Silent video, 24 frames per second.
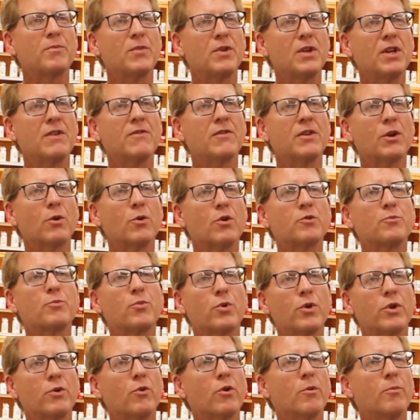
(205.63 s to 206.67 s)
even though it's
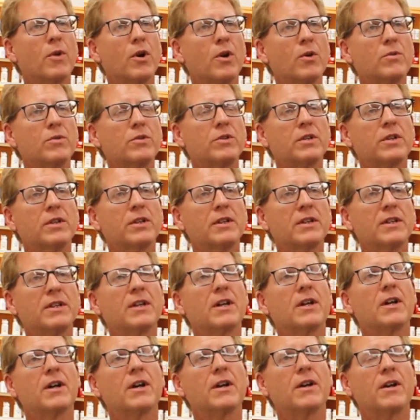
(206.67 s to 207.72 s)
pretty remote,
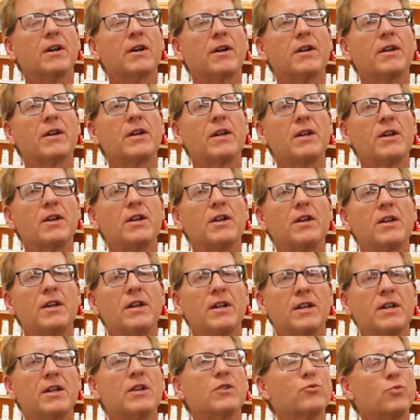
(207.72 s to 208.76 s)

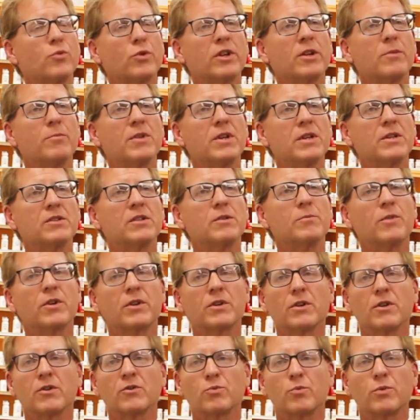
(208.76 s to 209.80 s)
it gets really busy
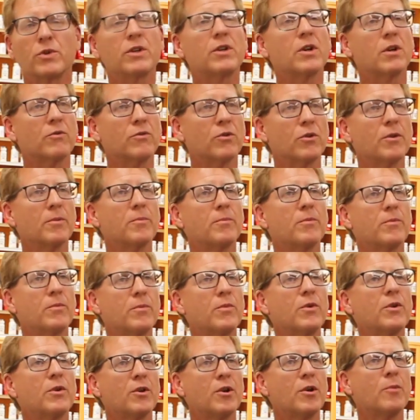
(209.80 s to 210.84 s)
because we cover
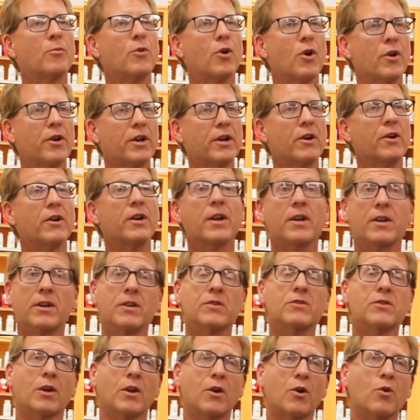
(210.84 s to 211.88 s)
a broad area, and
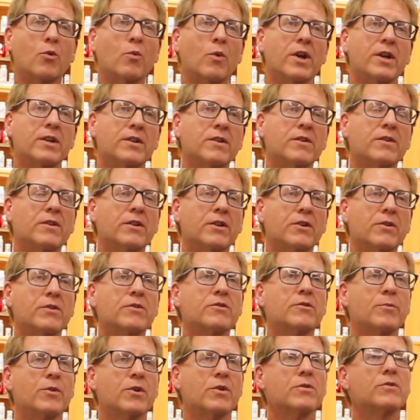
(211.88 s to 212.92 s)
it's a long way to the nearest
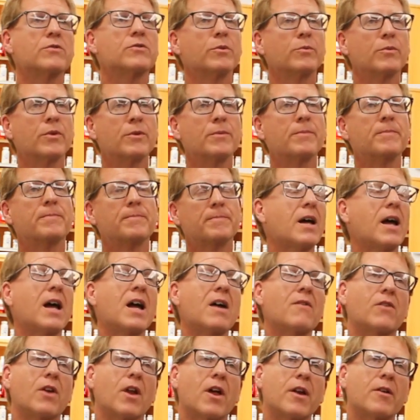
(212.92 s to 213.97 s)
emergency. I
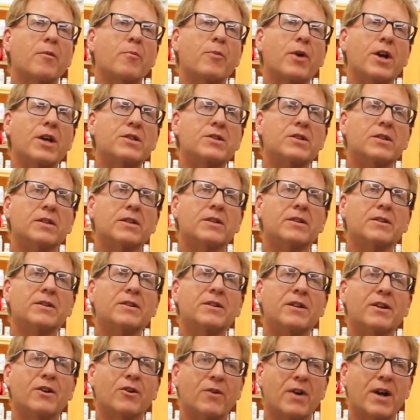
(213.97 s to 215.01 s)
have a lot of patient
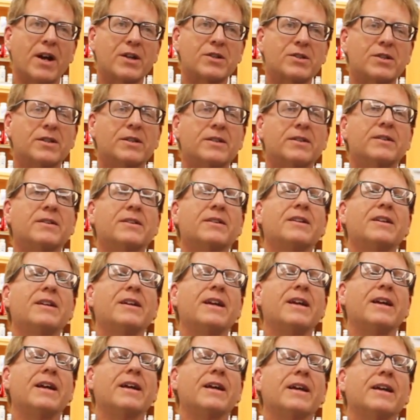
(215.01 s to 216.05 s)
interaction,
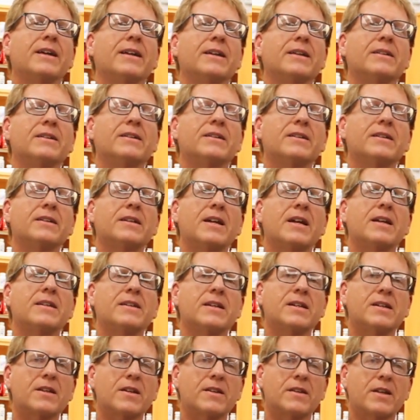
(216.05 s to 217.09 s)
and at
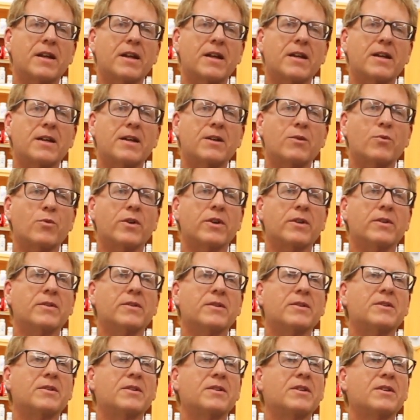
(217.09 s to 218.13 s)
the end of the day, when
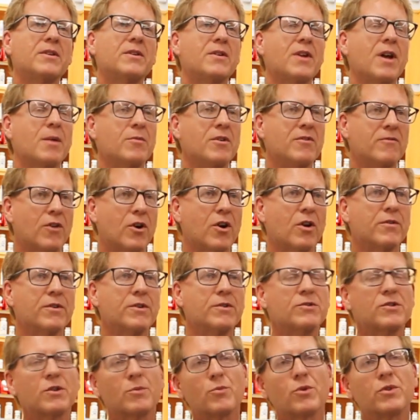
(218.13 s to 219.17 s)
I'm involved
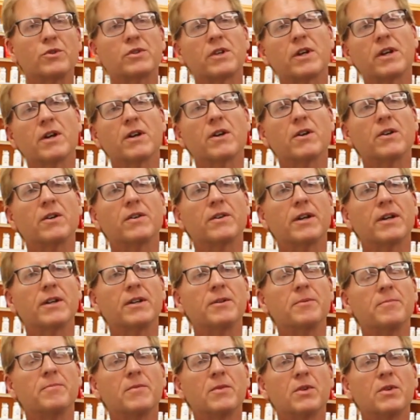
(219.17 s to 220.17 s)
in someone's care and they